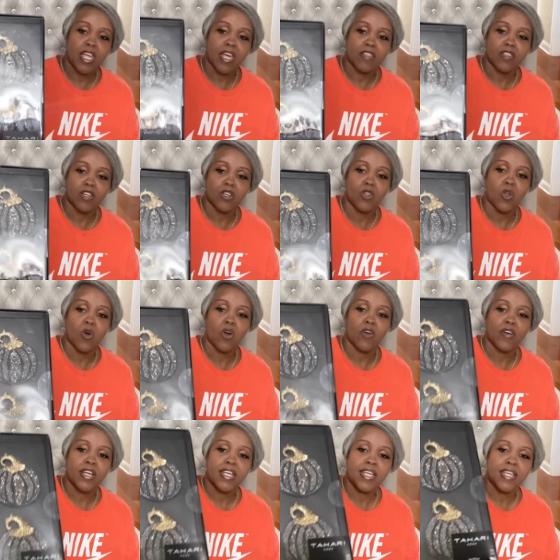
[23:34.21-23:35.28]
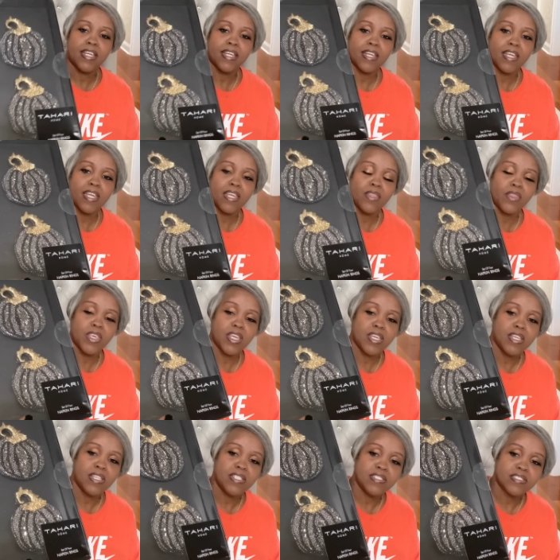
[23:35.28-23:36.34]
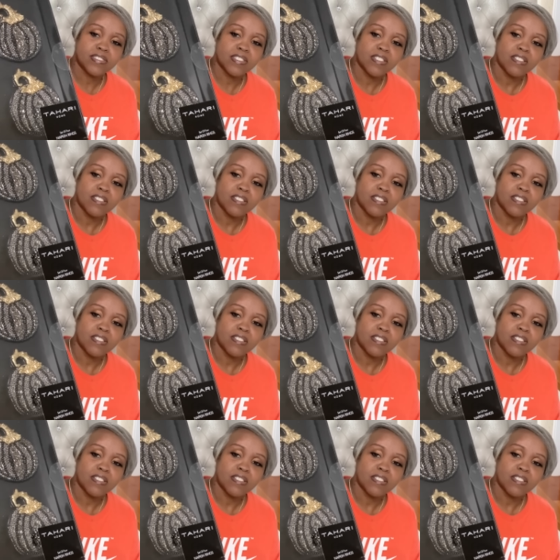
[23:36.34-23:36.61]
and the glory in these.